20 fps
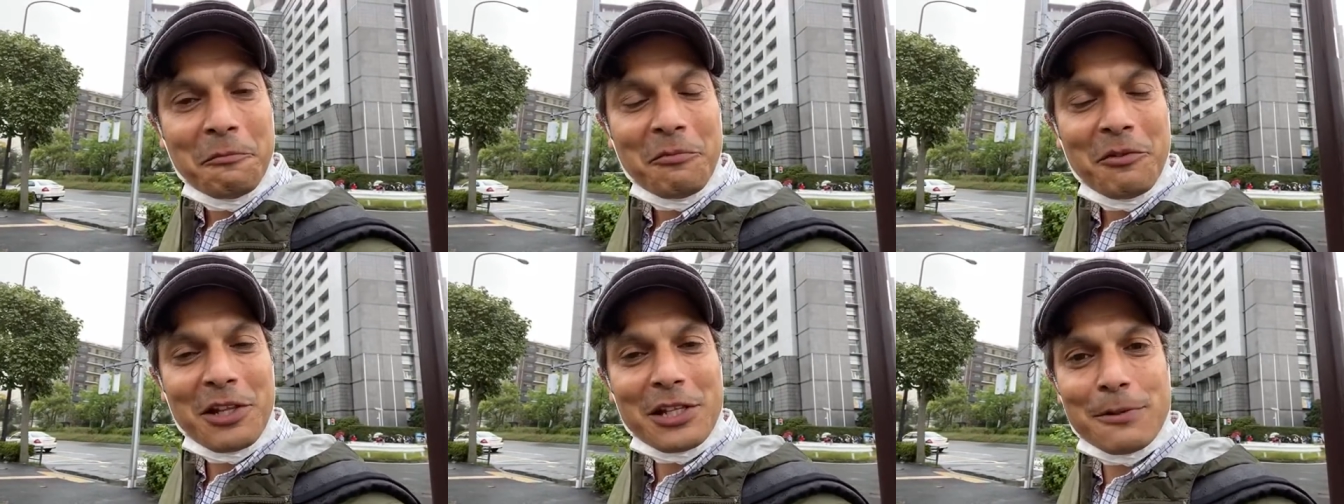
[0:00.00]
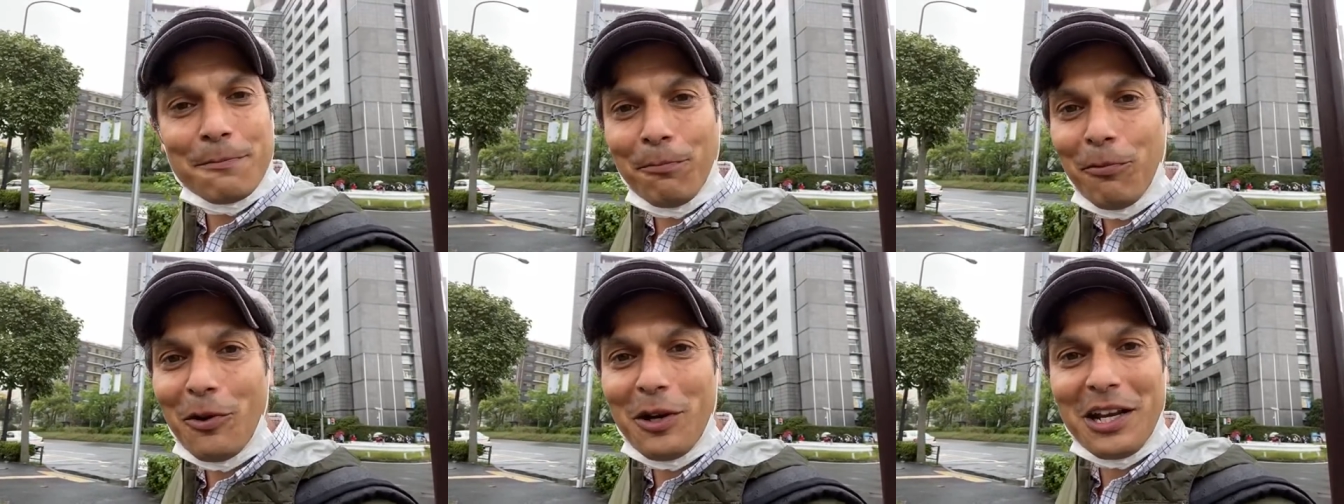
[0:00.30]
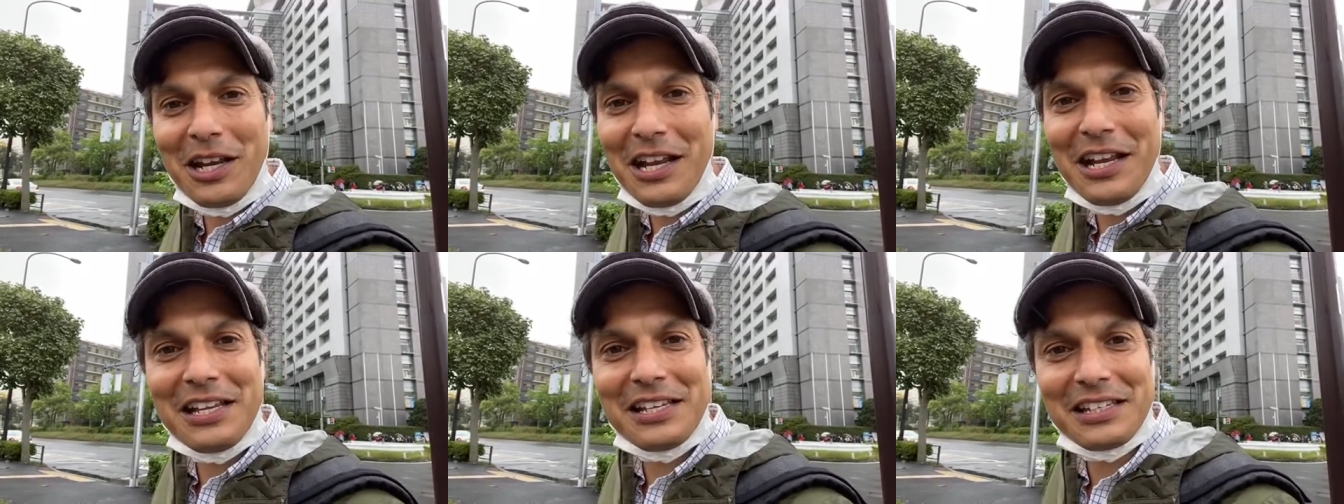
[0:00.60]
It's pretty
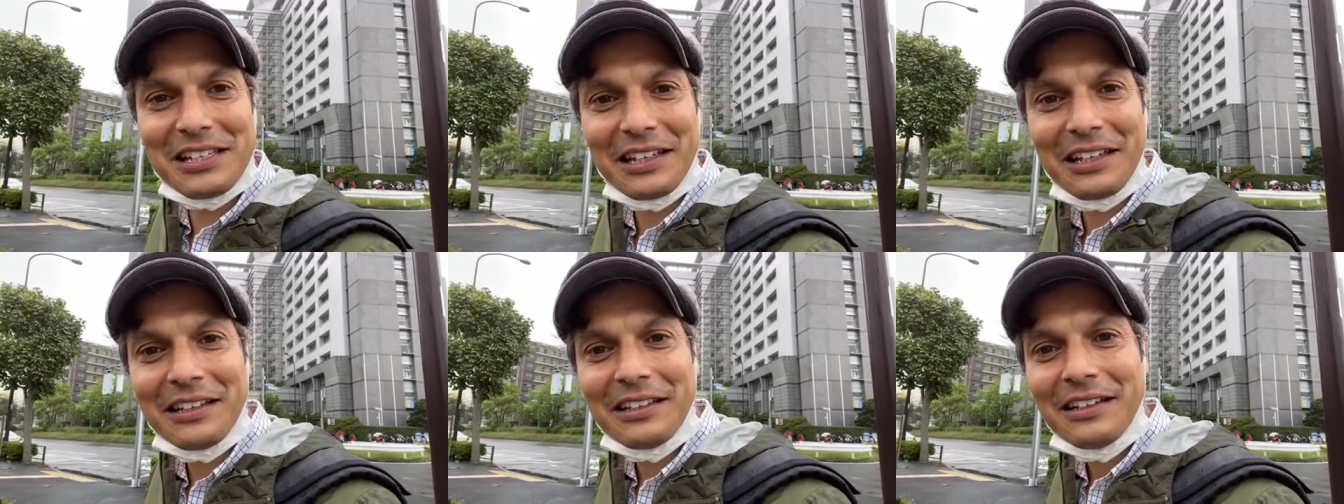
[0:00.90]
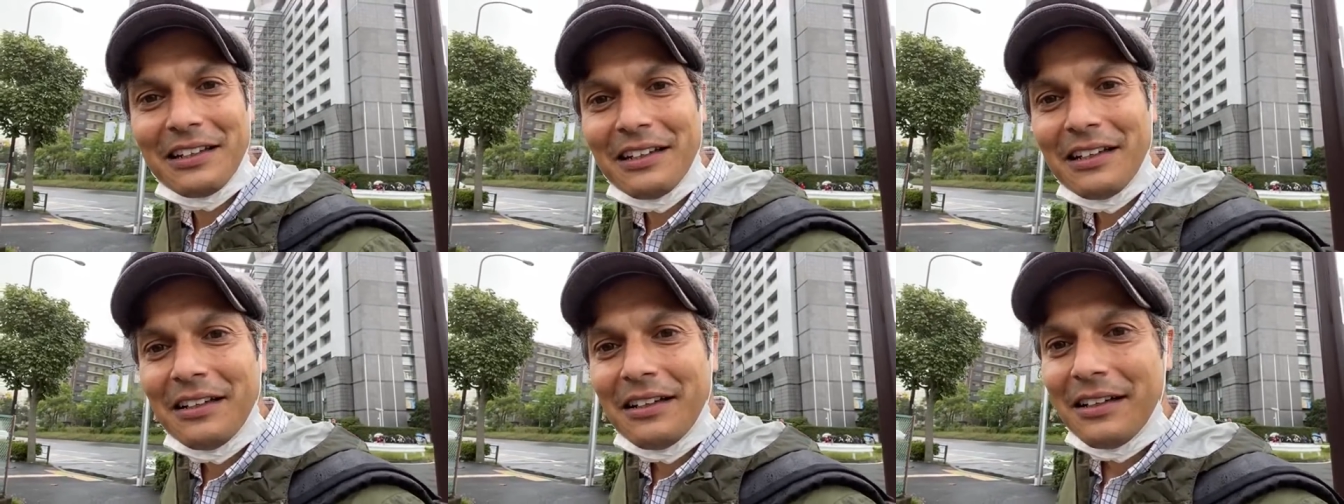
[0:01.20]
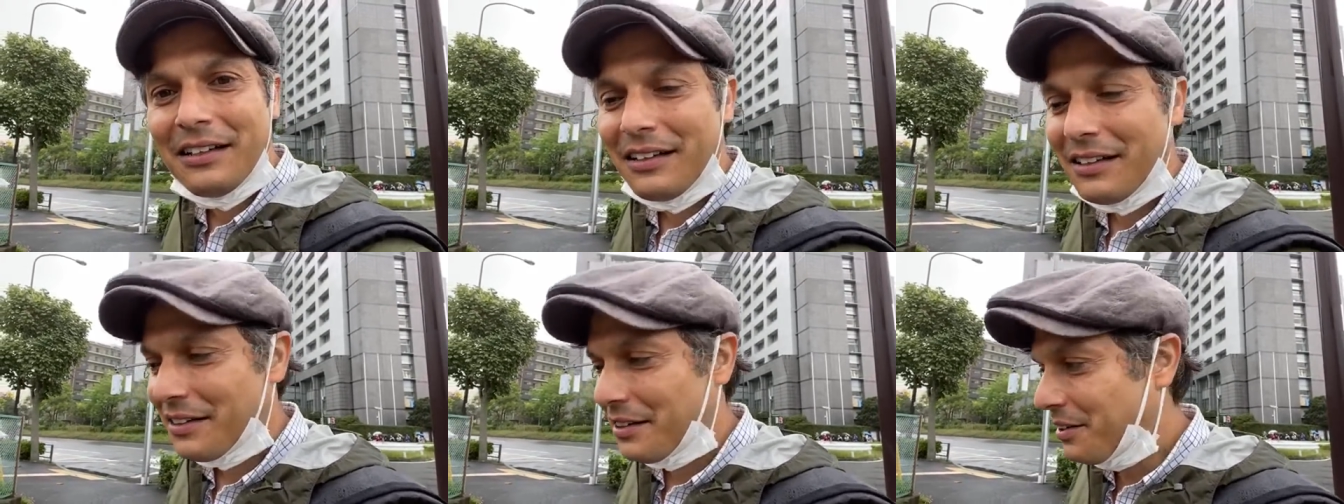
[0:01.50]
easy,
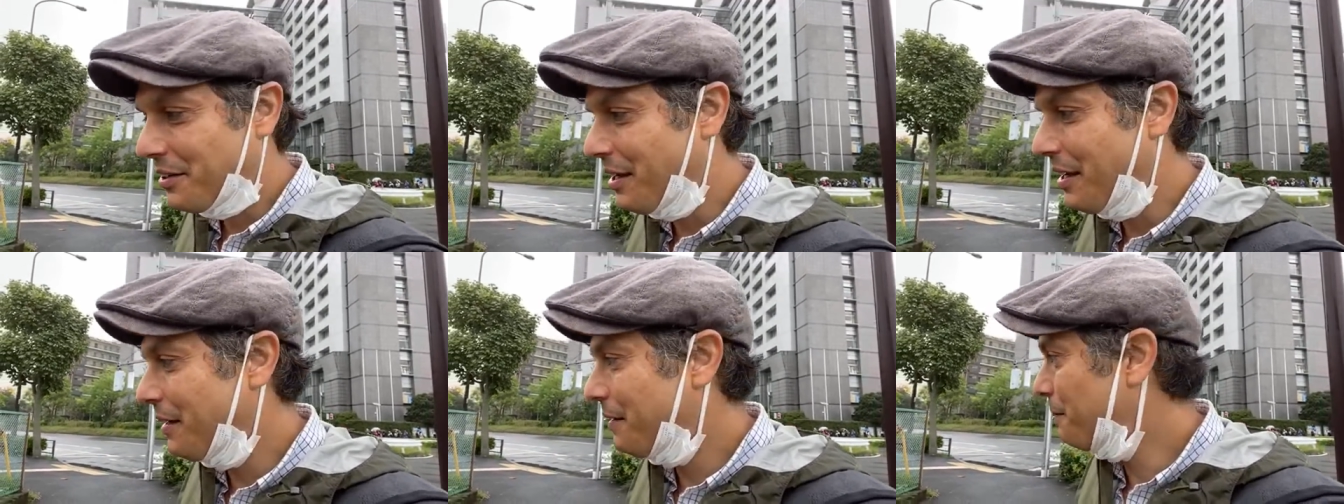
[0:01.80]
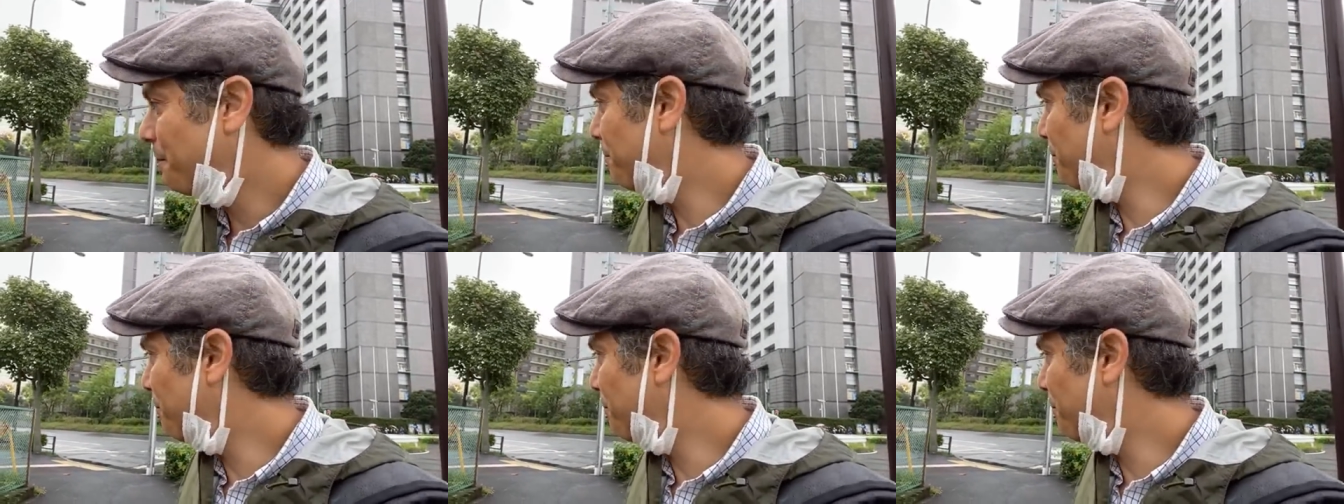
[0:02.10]
all right?